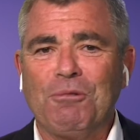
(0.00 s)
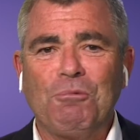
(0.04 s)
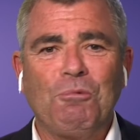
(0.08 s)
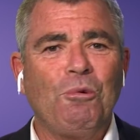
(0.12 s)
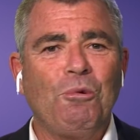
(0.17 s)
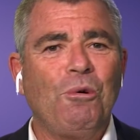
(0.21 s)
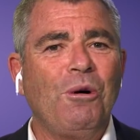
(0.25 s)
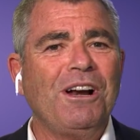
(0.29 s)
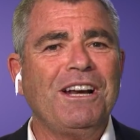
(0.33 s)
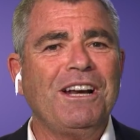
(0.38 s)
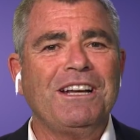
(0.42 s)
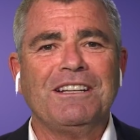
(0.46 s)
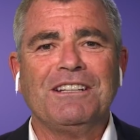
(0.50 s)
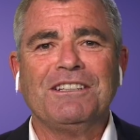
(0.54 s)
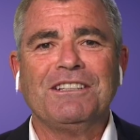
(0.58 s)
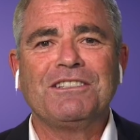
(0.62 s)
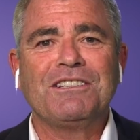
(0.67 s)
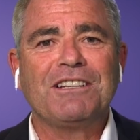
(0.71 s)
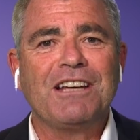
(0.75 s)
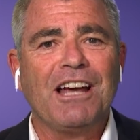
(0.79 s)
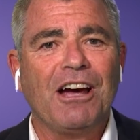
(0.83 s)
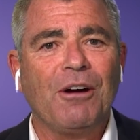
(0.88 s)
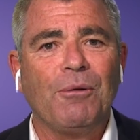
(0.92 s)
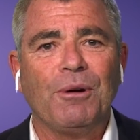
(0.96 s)
what is
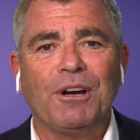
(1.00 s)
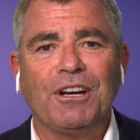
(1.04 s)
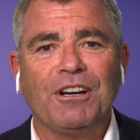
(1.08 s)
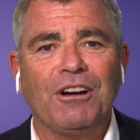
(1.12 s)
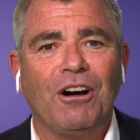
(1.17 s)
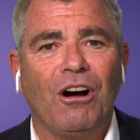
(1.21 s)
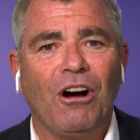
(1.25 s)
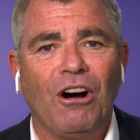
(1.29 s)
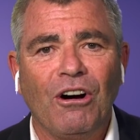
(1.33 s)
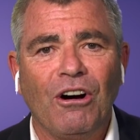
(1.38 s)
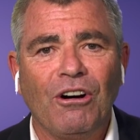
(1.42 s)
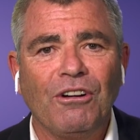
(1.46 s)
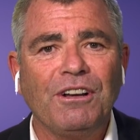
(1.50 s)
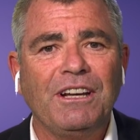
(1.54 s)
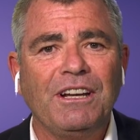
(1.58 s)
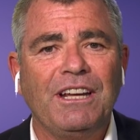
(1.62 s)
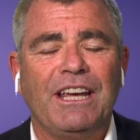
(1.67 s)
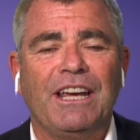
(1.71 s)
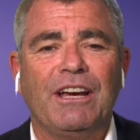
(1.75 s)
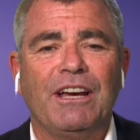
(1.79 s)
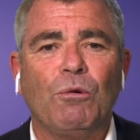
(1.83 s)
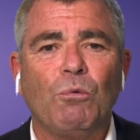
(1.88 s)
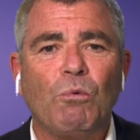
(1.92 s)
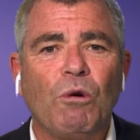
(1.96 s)
going on here?